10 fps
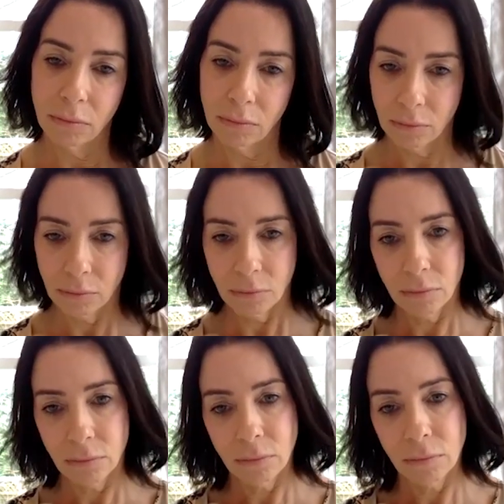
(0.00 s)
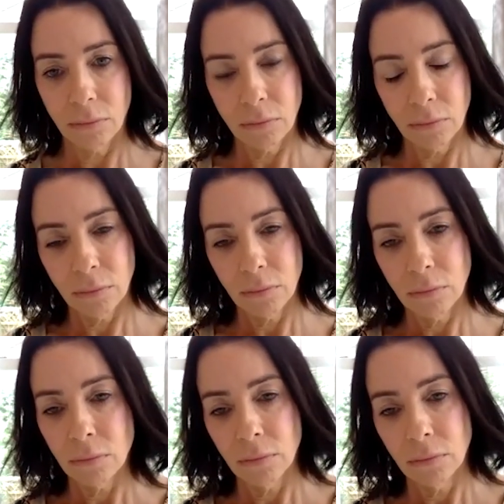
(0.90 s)

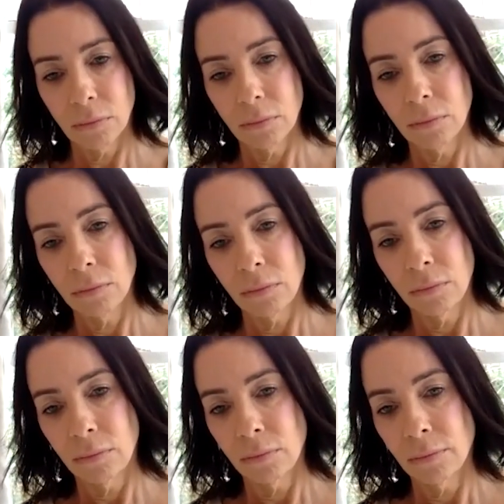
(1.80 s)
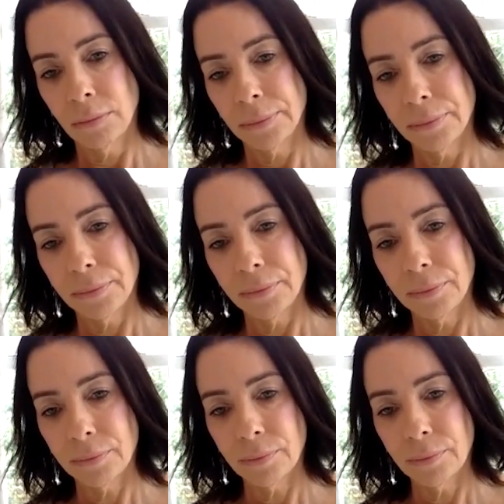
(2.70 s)

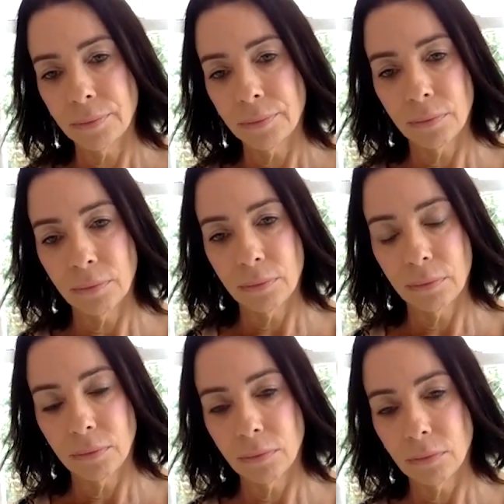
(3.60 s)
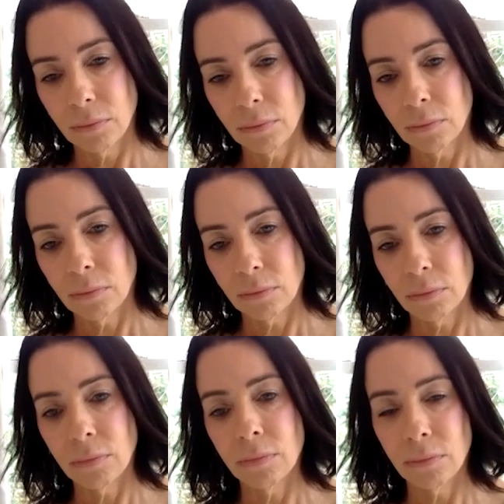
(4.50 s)

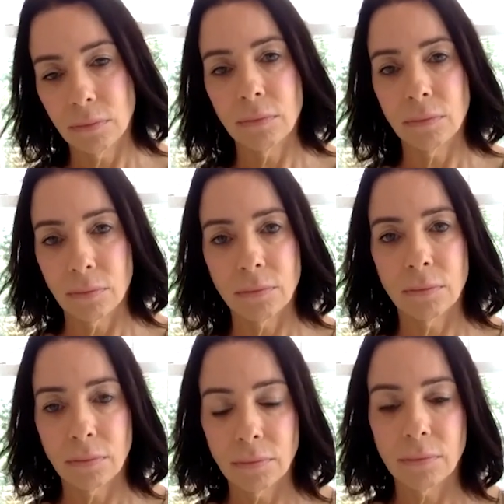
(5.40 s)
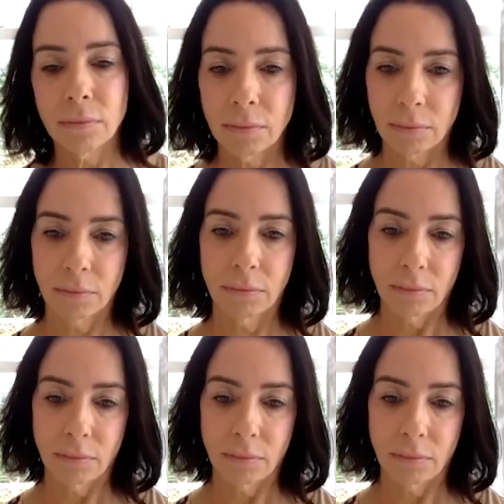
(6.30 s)
This person isn't speaking.